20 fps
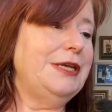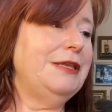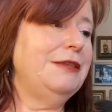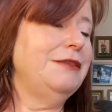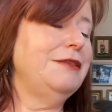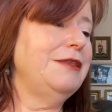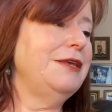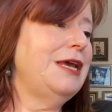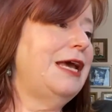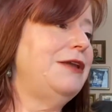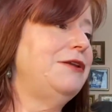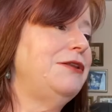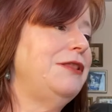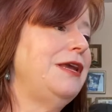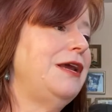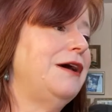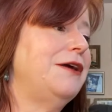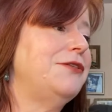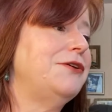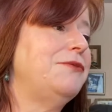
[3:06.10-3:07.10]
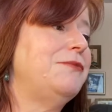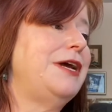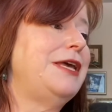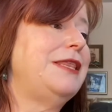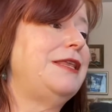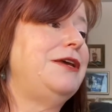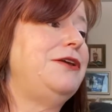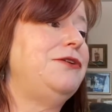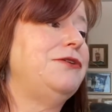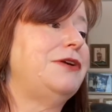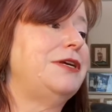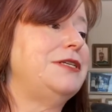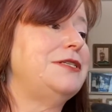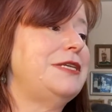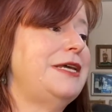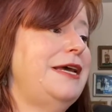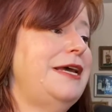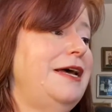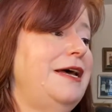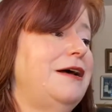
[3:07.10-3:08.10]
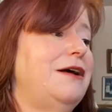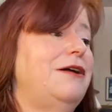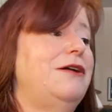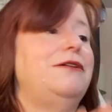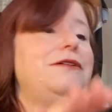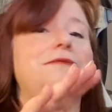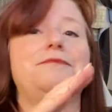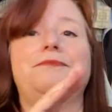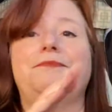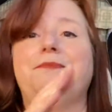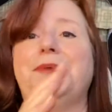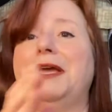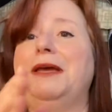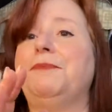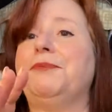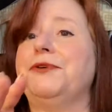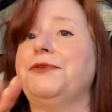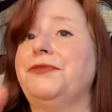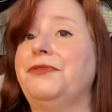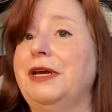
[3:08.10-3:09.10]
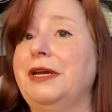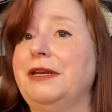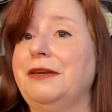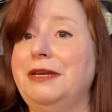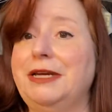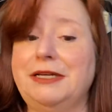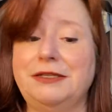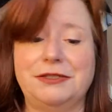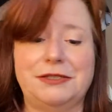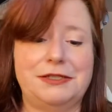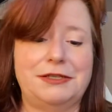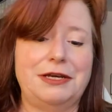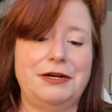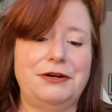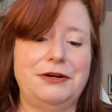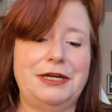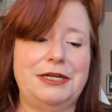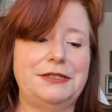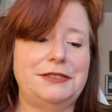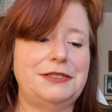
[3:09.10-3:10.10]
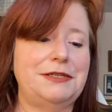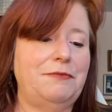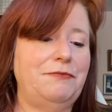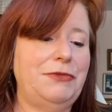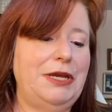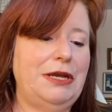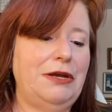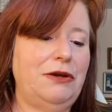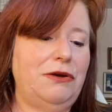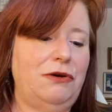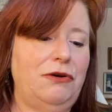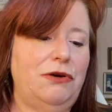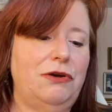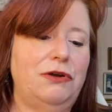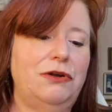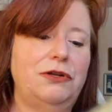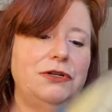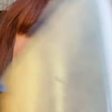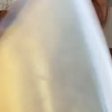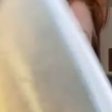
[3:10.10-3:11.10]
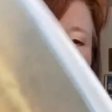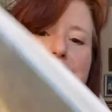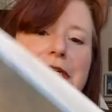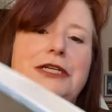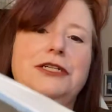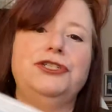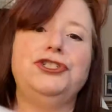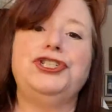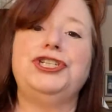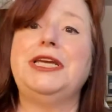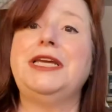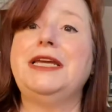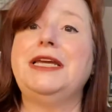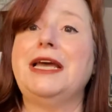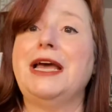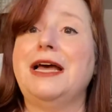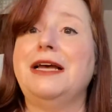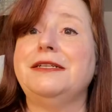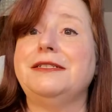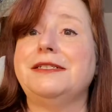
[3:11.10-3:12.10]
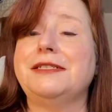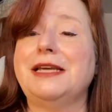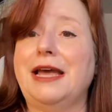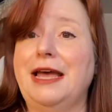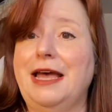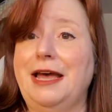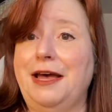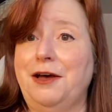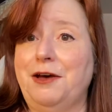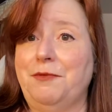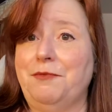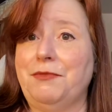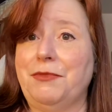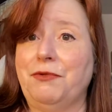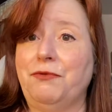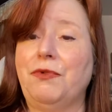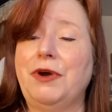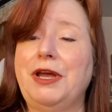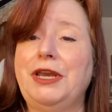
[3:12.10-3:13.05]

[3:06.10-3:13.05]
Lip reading: The other way that you can tell paper thickness, there is something called GSM